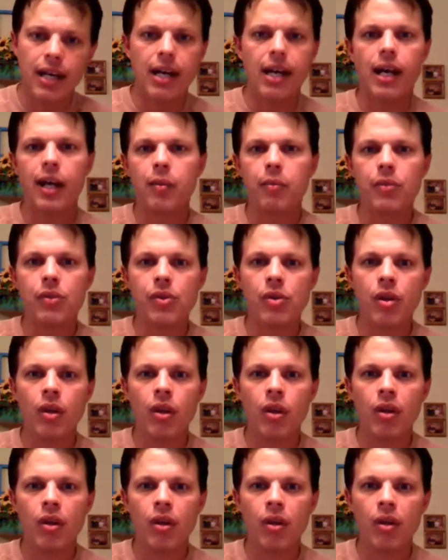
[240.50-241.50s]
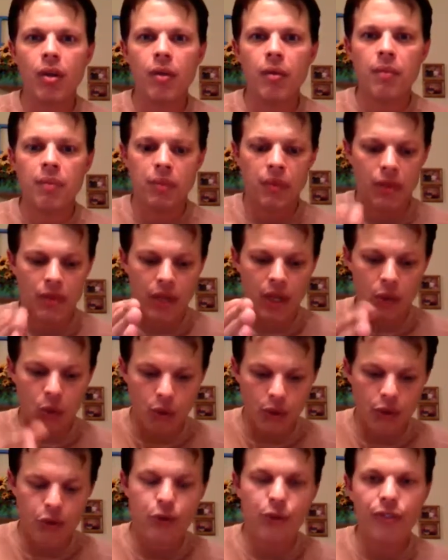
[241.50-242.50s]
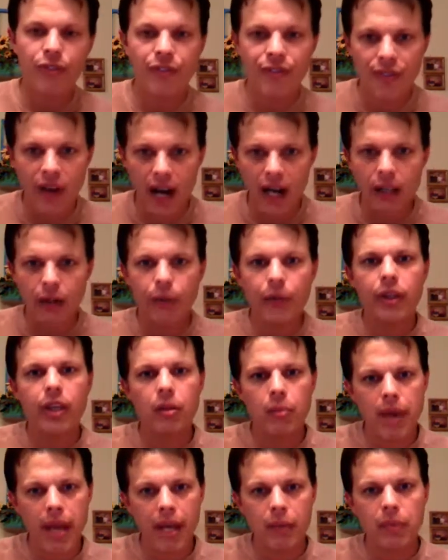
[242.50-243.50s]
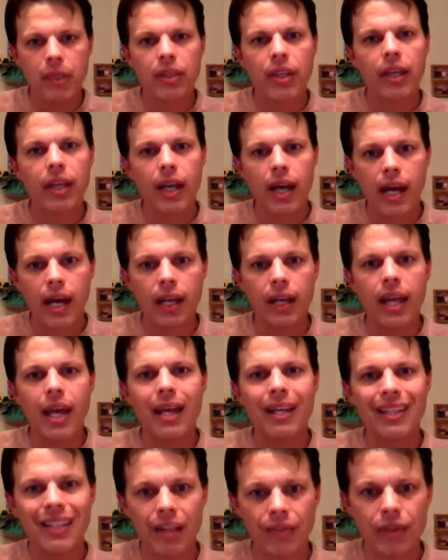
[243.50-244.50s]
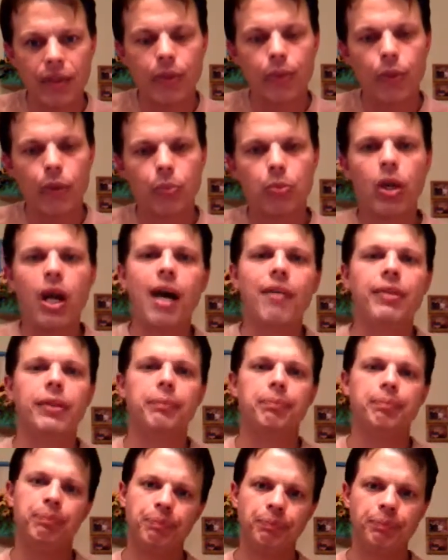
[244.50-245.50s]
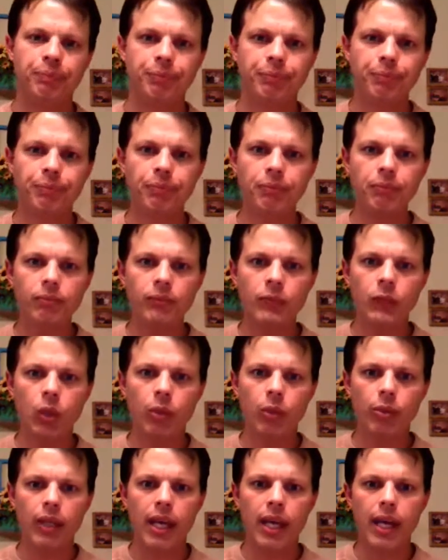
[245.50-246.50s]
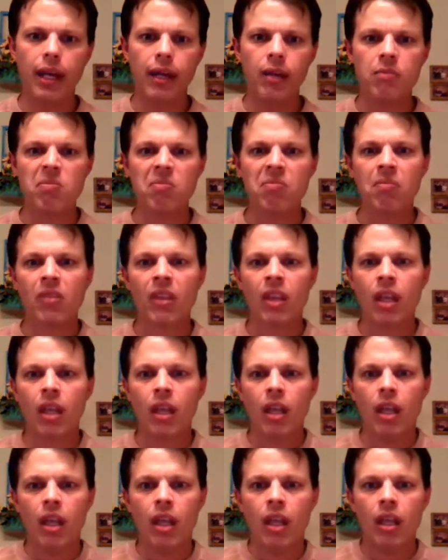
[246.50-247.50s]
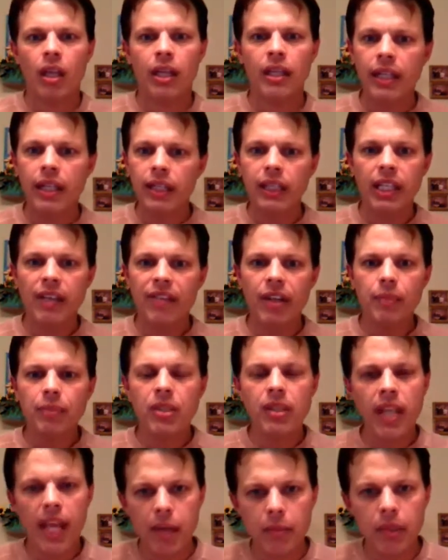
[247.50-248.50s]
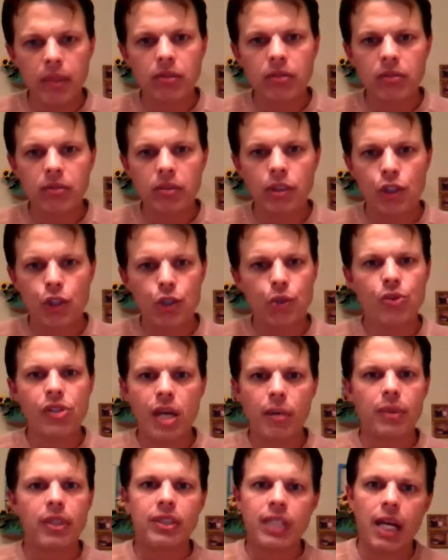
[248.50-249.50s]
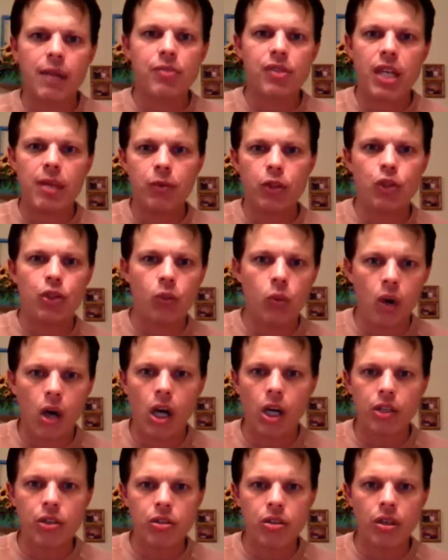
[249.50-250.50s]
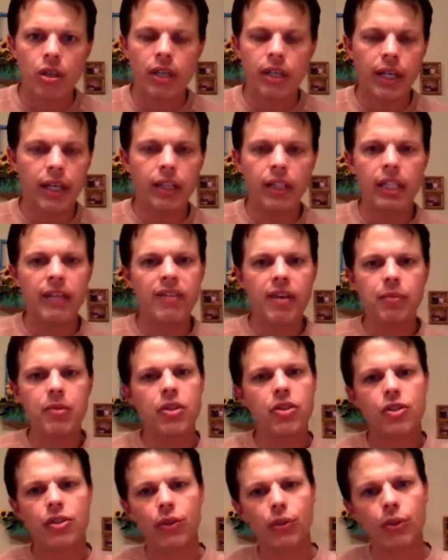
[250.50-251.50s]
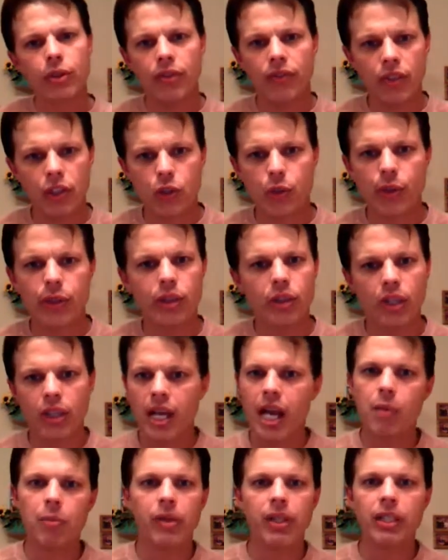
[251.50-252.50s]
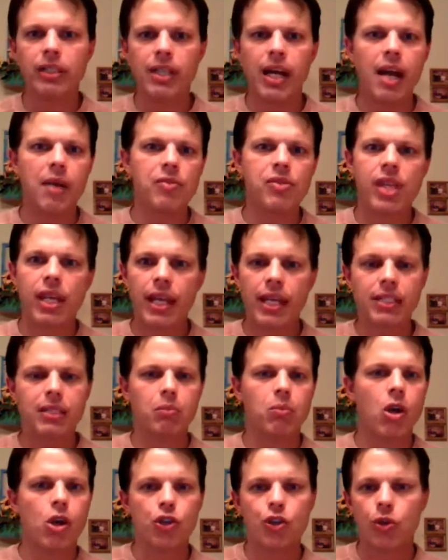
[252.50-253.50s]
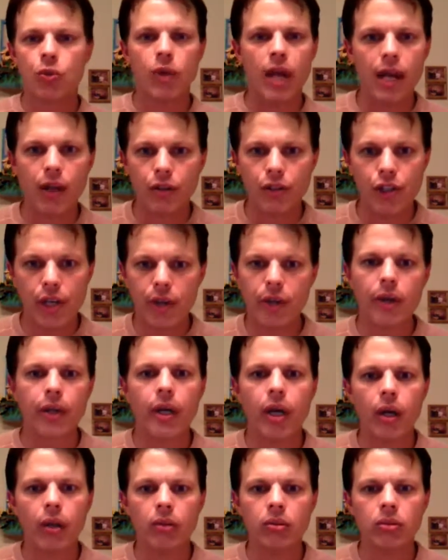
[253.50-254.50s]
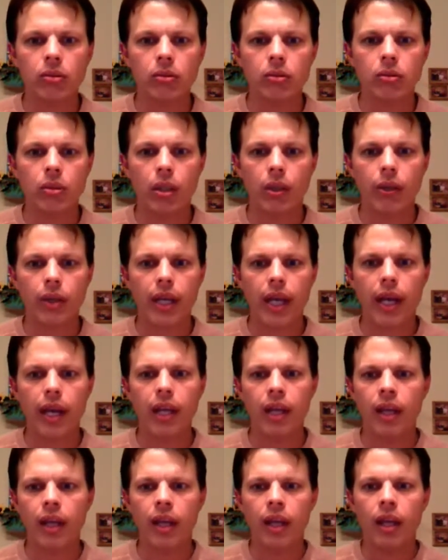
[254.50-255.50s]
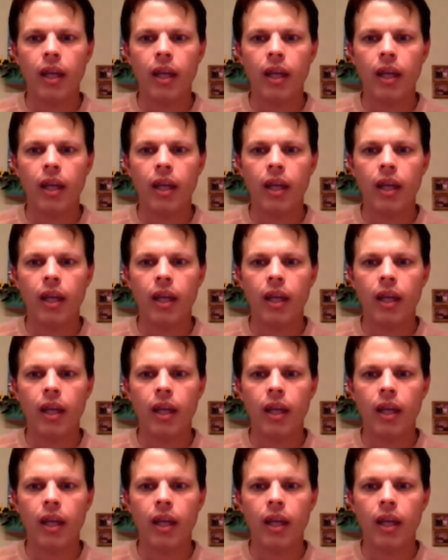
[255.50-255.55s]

times in order to follow the commandment that God had given through the prophet. Okay? He didn't leave it up to Naaman to choose how many times Naaman should wash. He didn't leave it up to the children of Israel on how many times they got to march around Jericho. Okay?